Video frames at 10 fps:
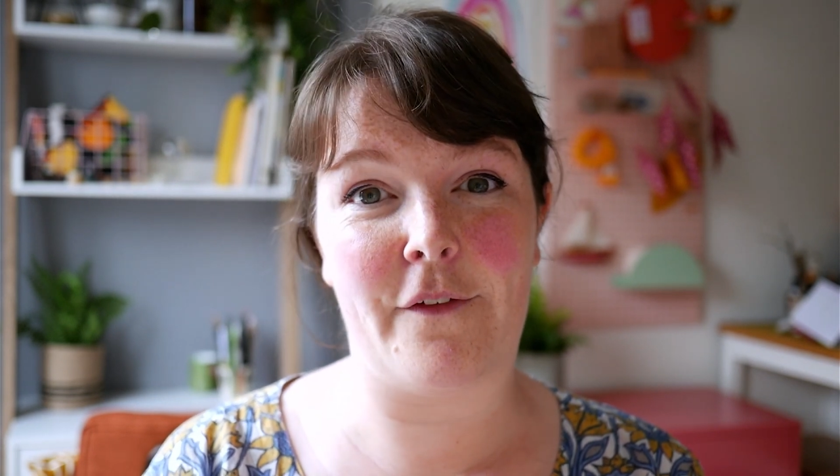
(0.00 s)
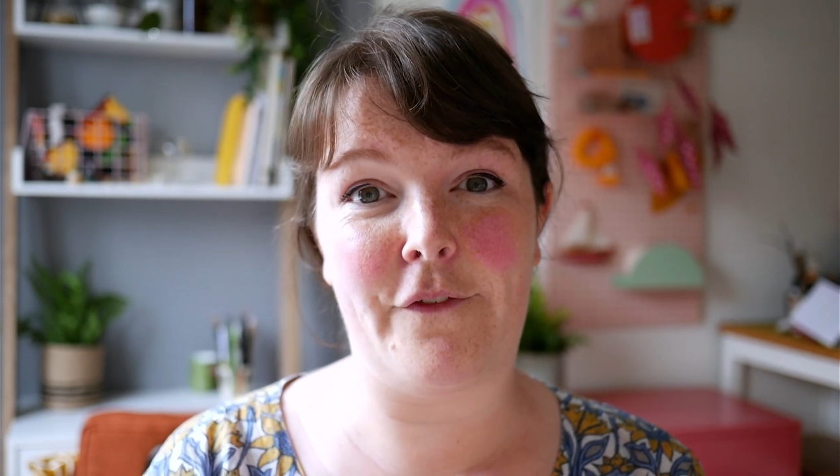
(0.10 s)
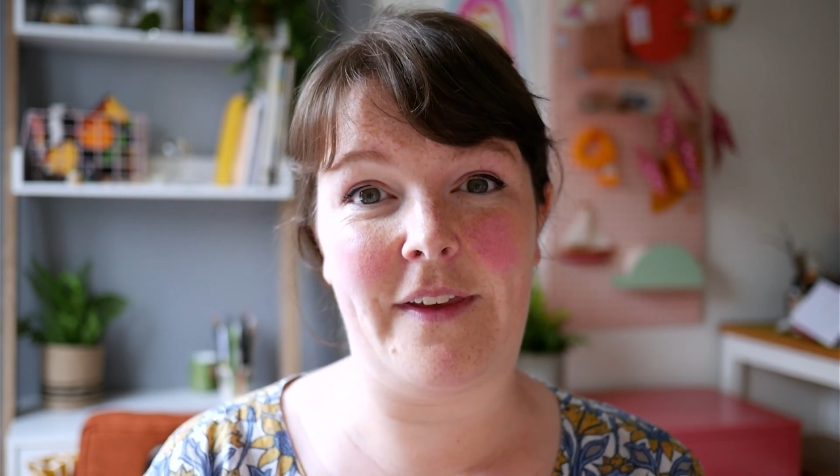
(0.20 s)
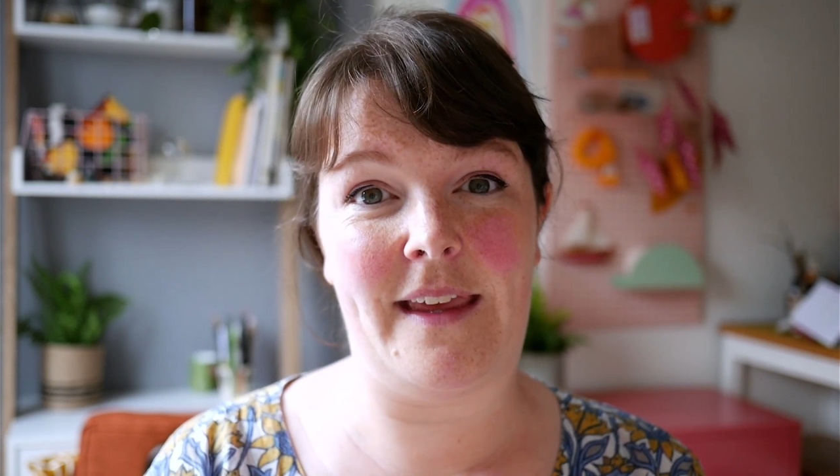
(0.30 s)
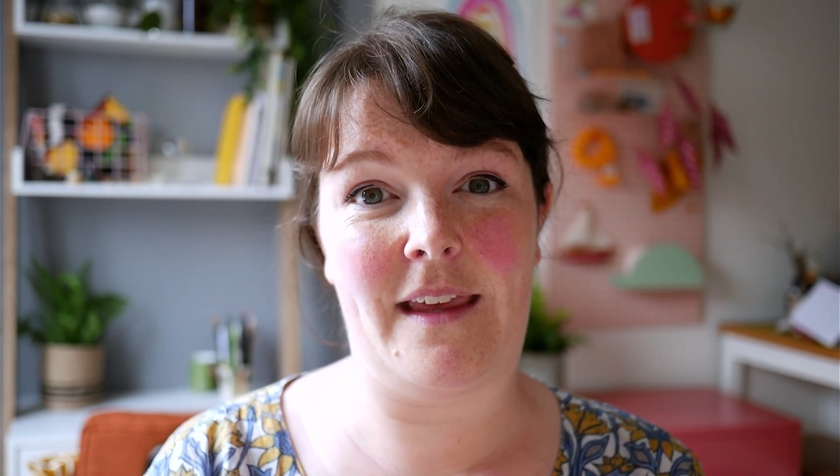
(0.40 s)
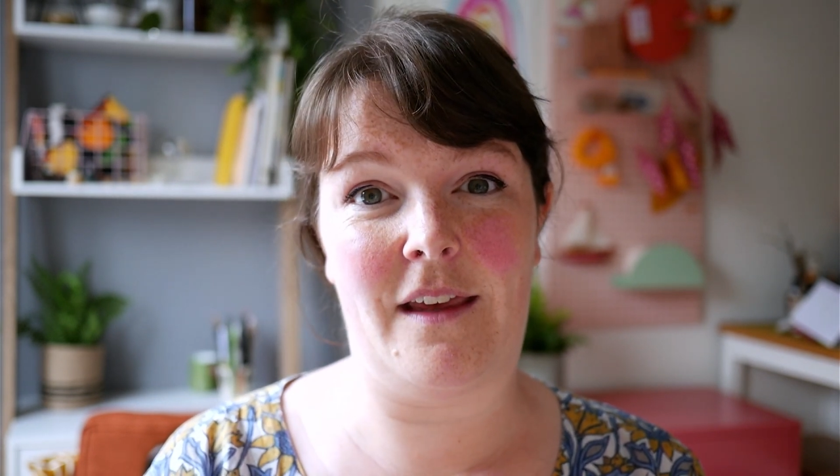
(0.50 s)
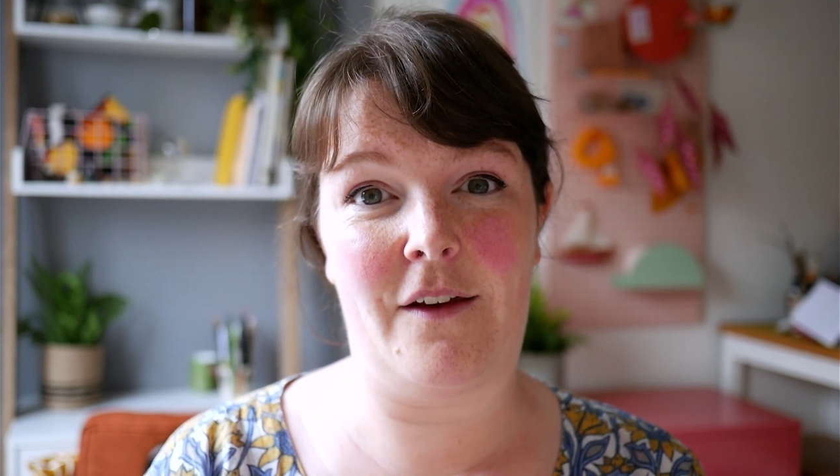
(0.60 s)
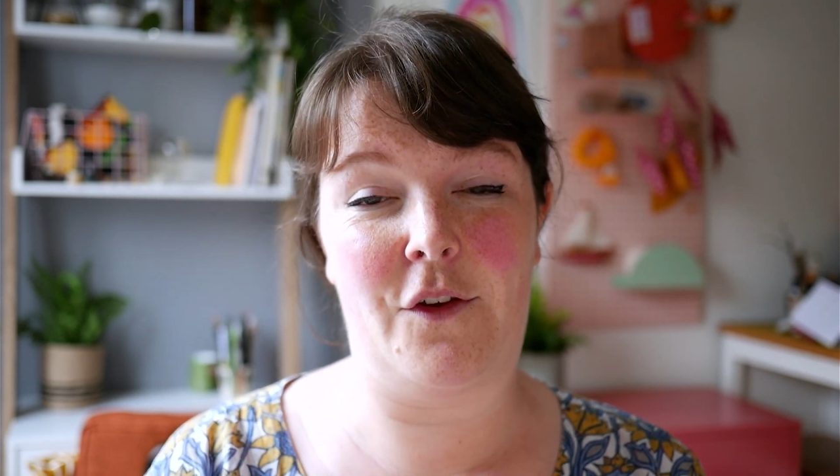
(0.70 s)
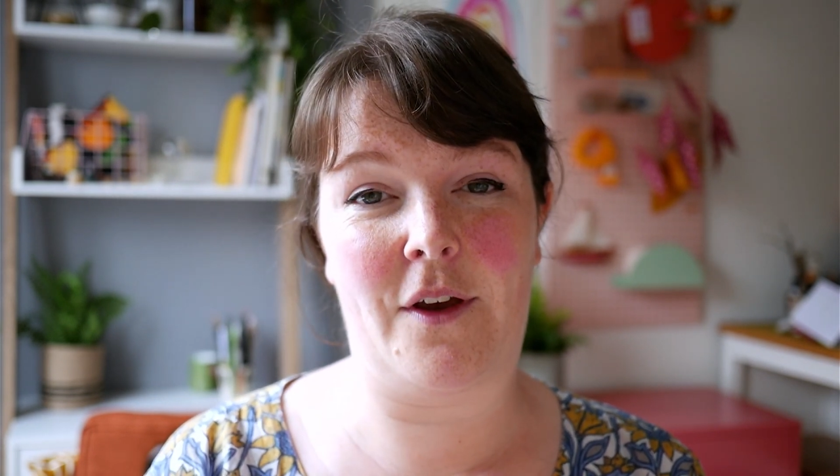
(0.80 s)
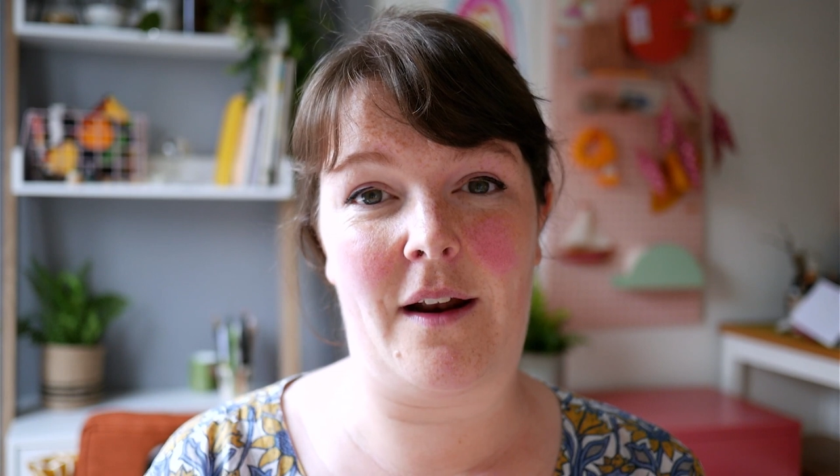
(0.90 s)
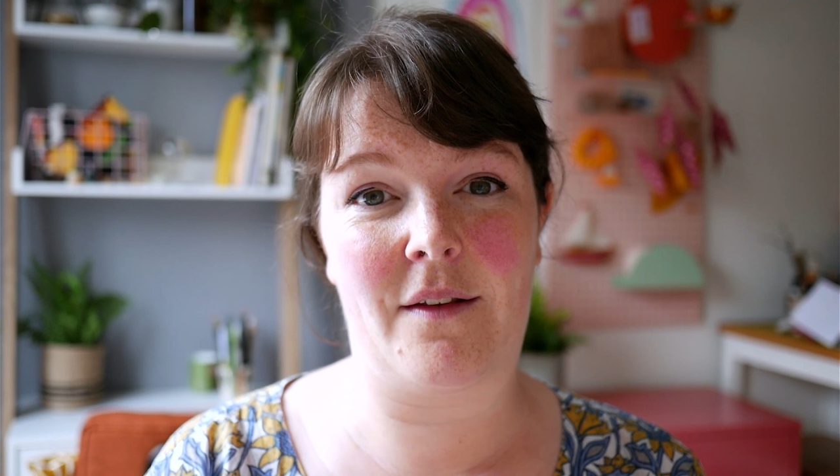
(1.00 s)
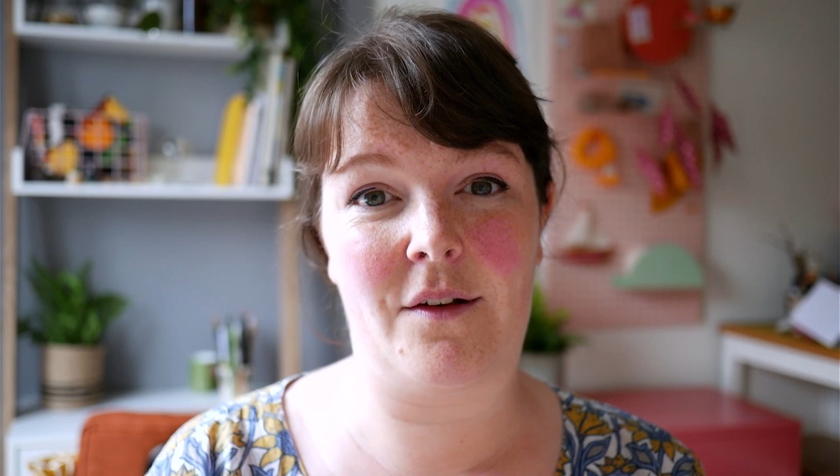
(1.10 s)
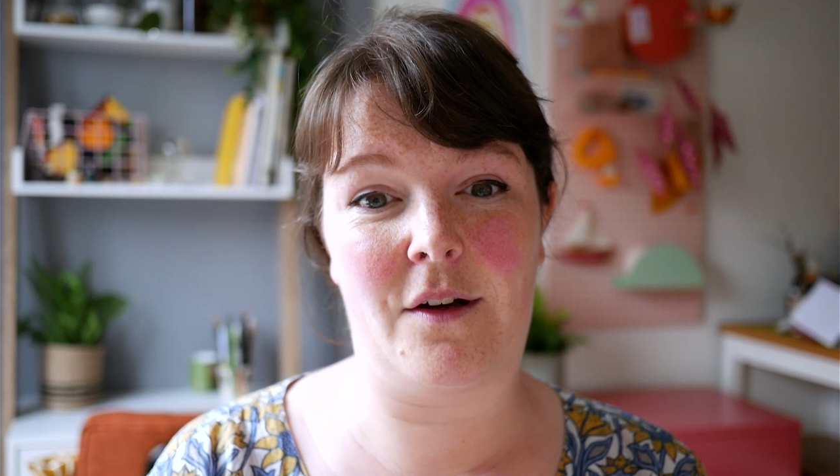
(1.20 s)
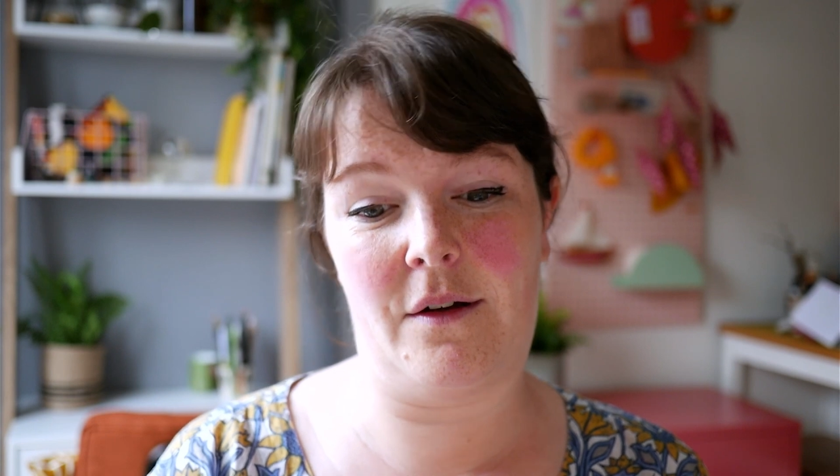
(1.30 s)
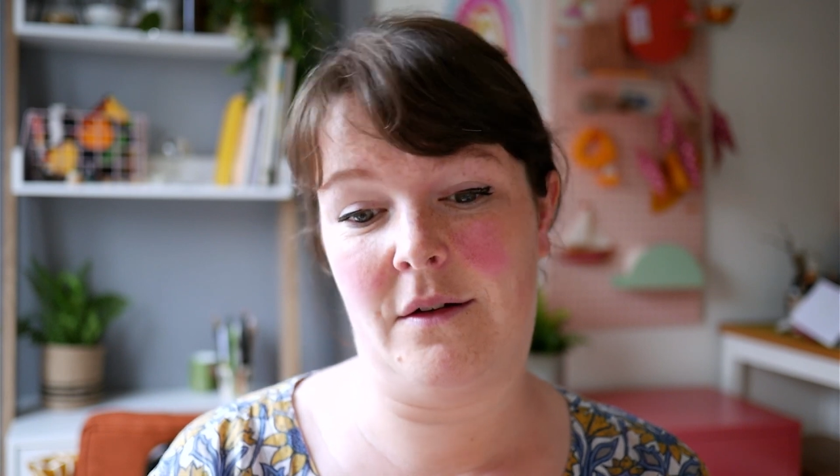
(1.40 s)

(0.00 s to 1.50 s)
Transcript: fee if you cancel